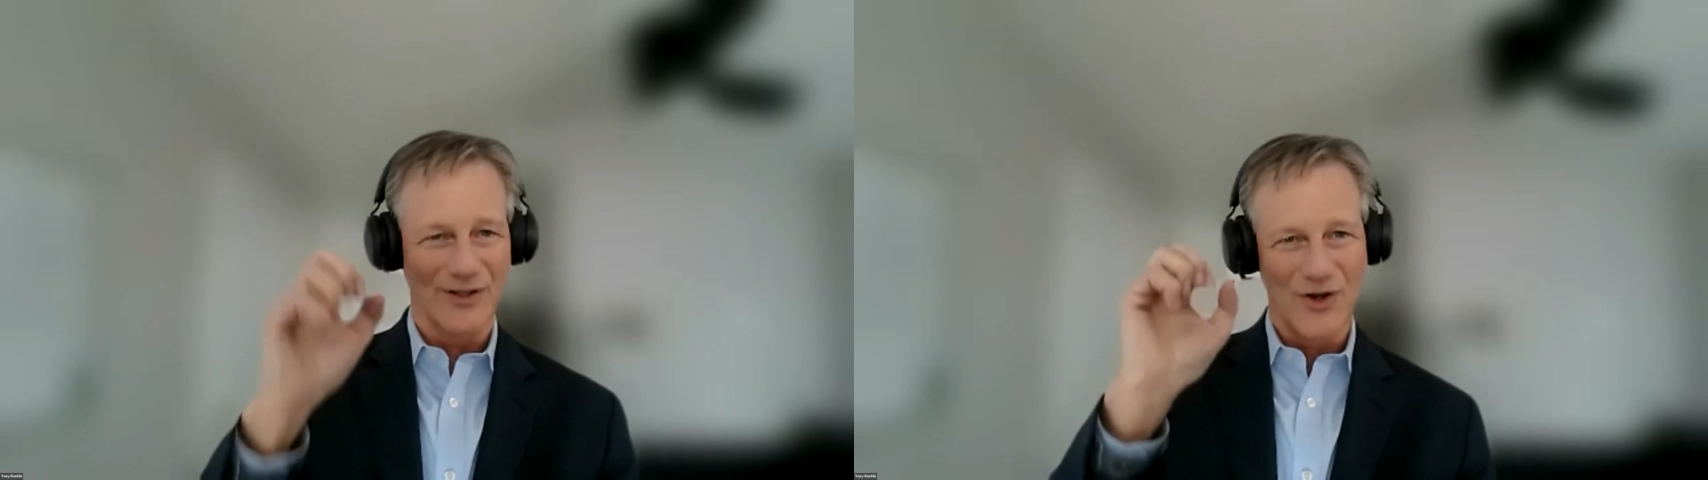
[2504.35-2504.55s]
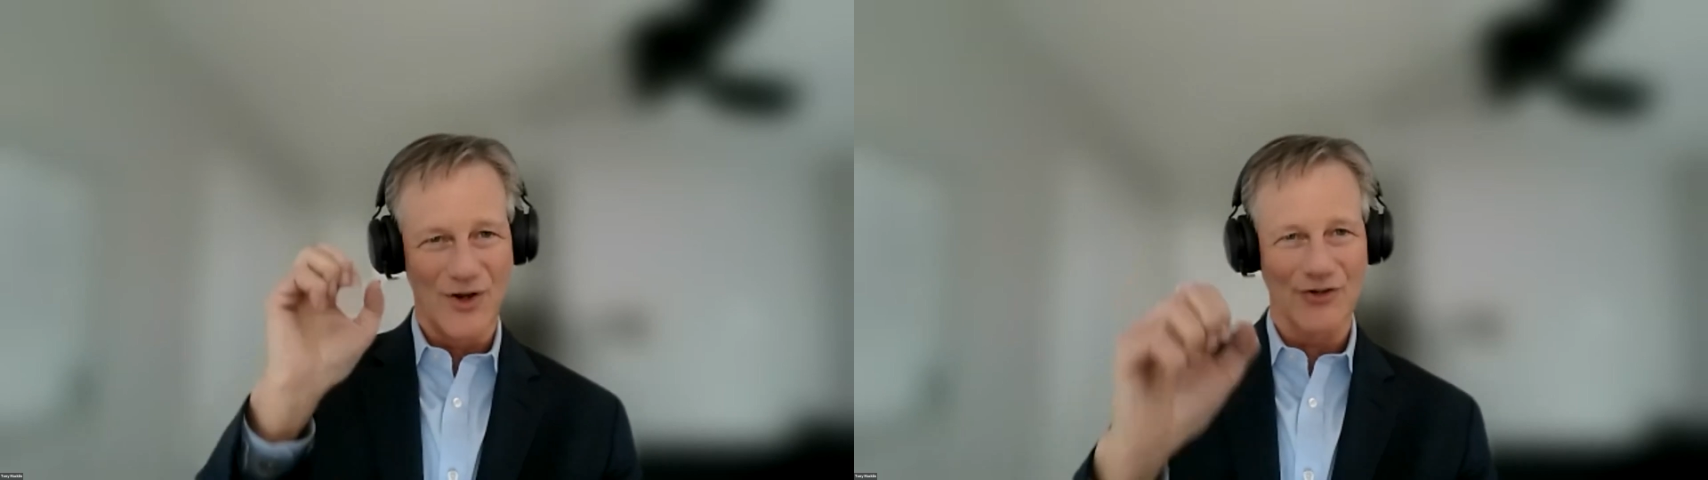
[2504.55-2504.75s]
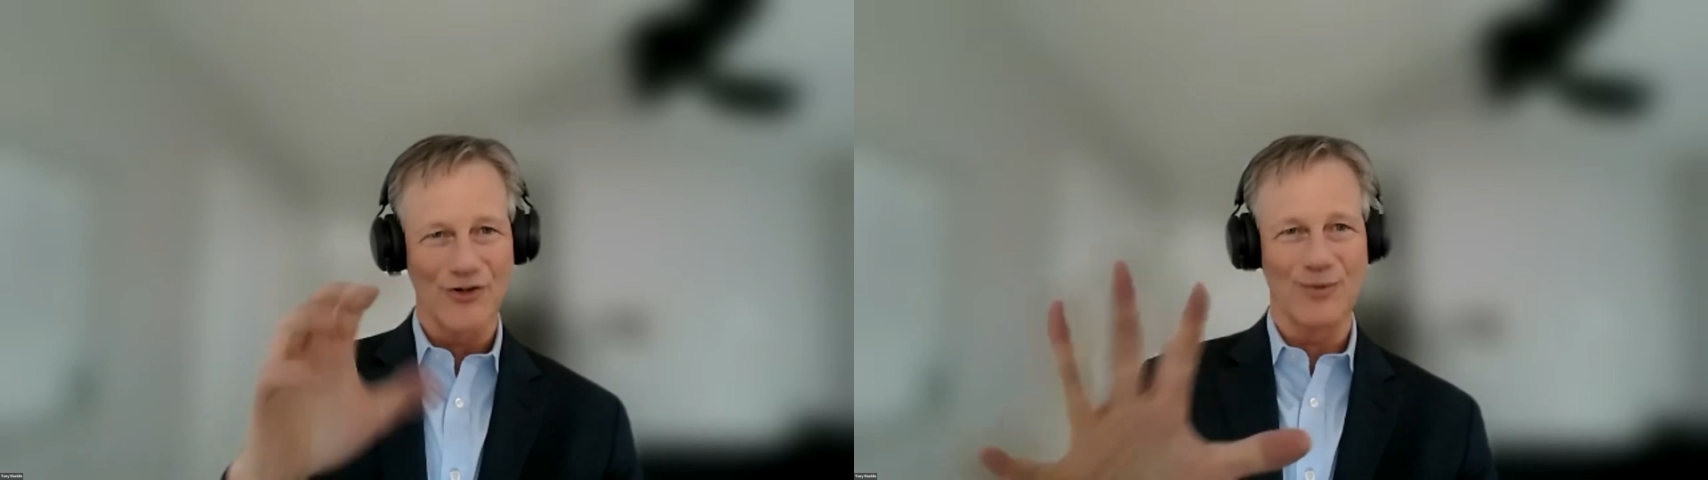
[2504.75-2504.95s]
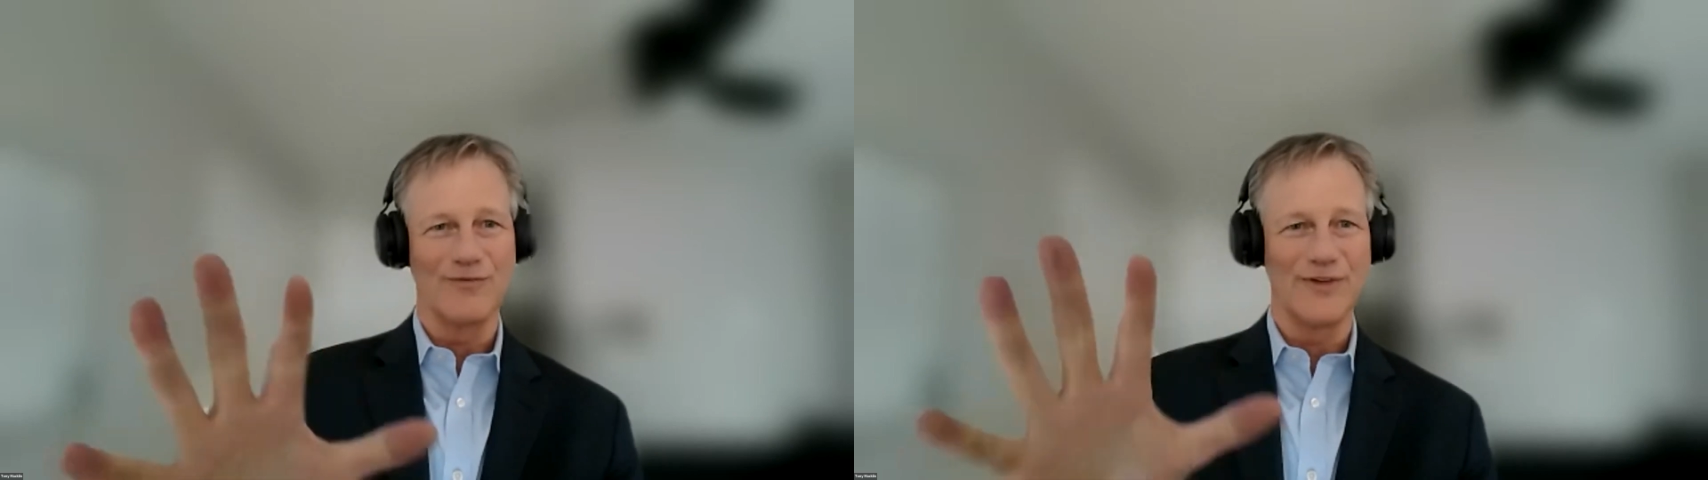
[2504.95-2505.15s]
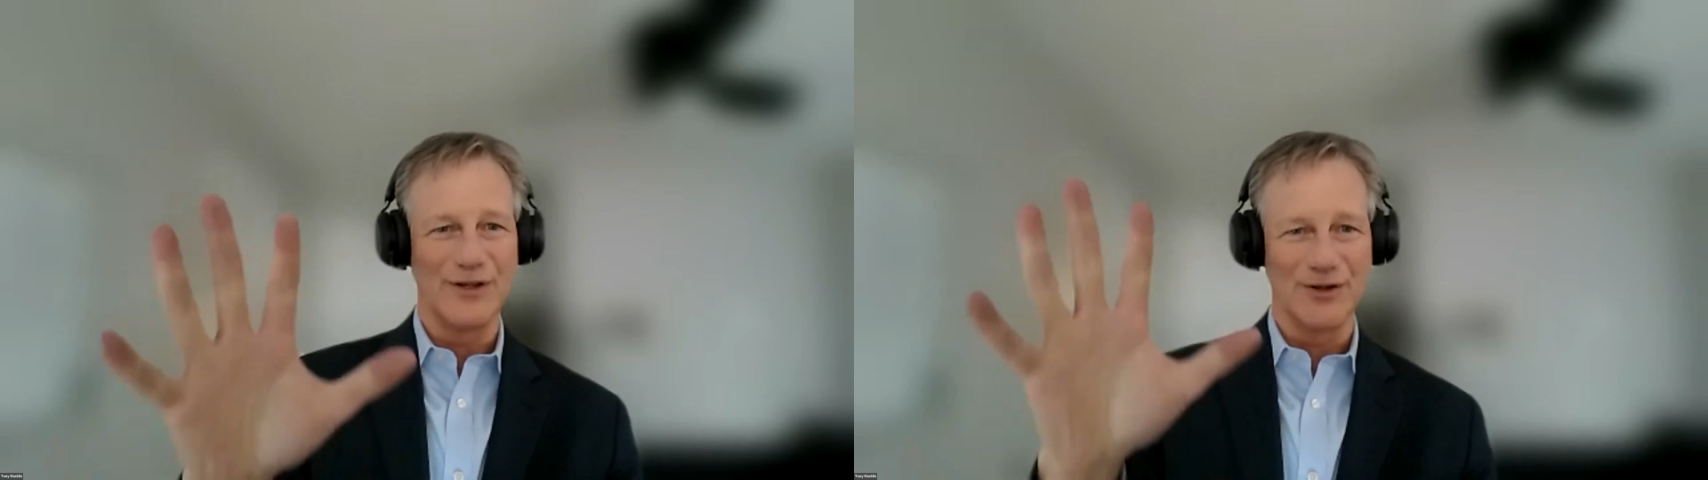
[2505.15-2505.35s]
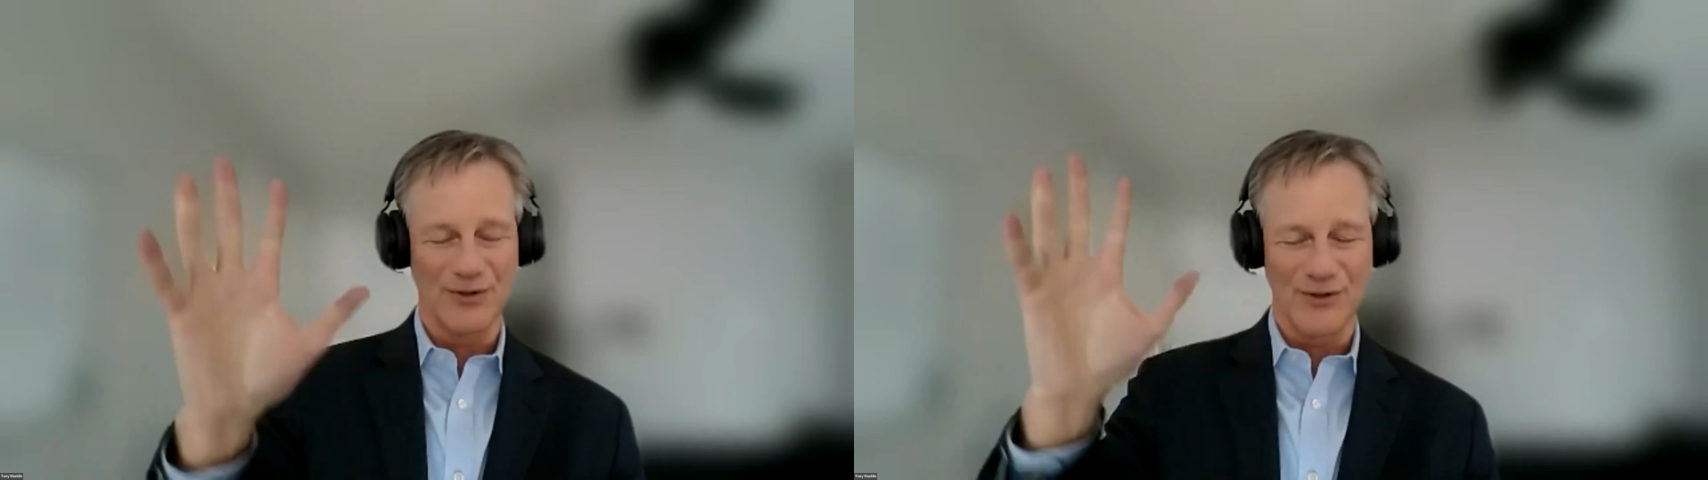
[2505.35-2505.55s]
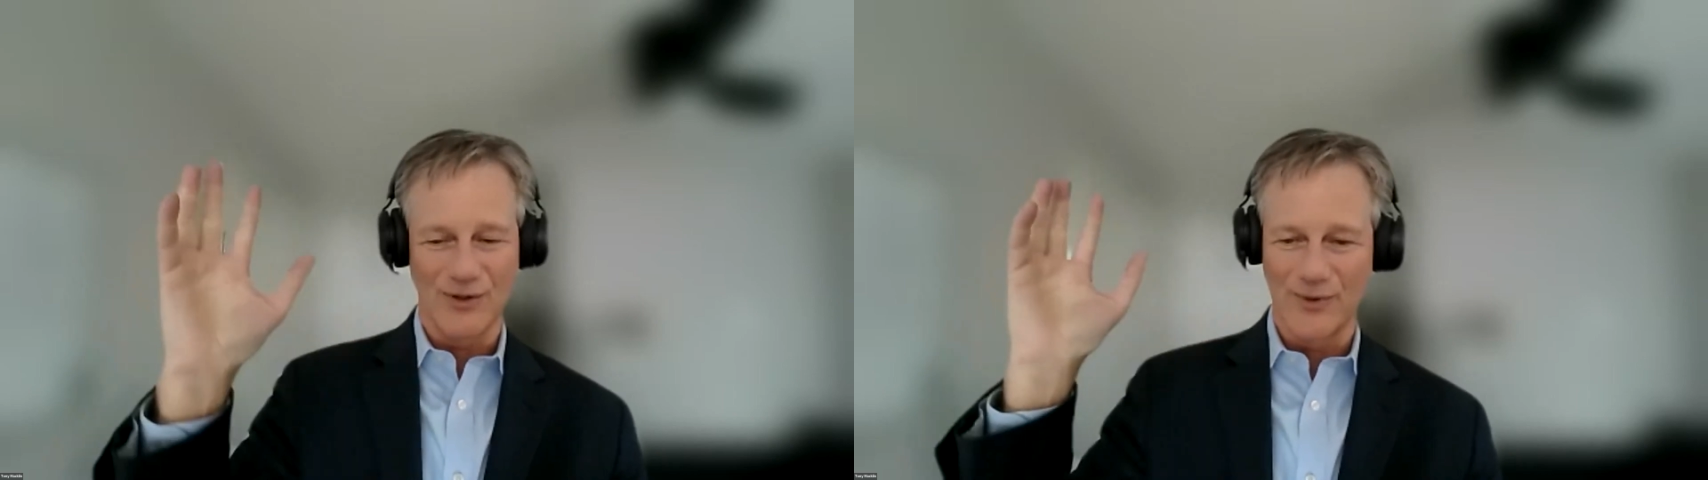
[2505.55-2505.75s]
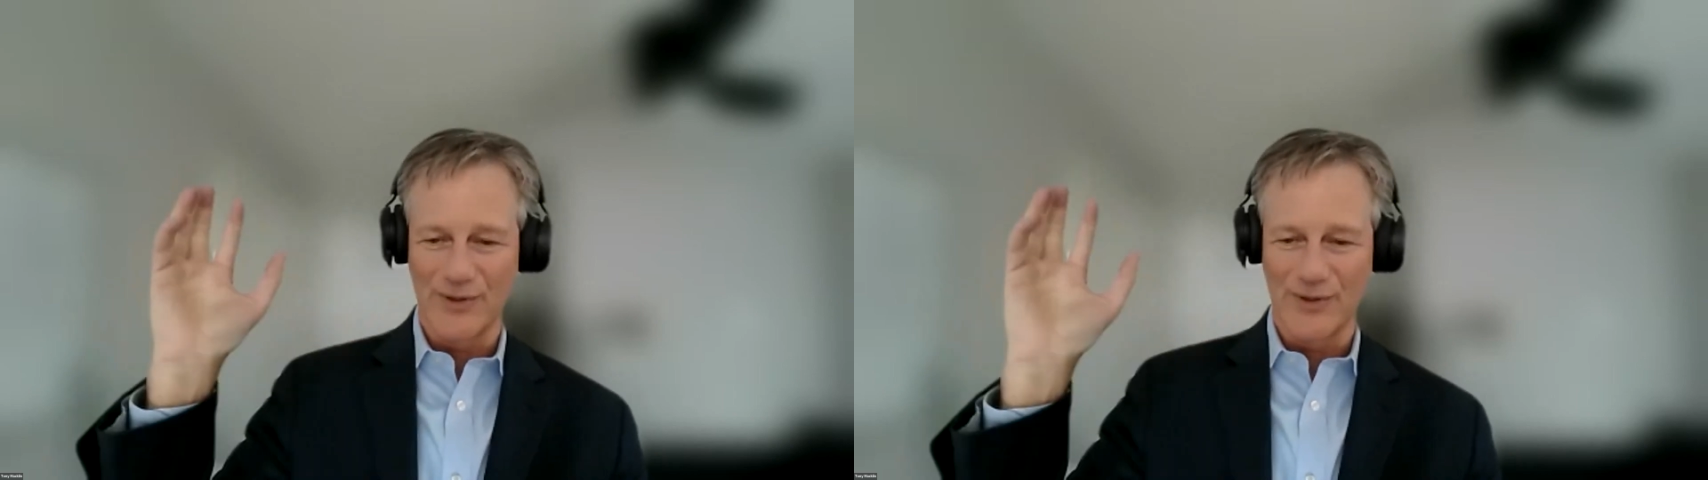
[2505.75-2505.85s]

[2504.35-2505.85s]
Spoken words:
a long-term vehicle.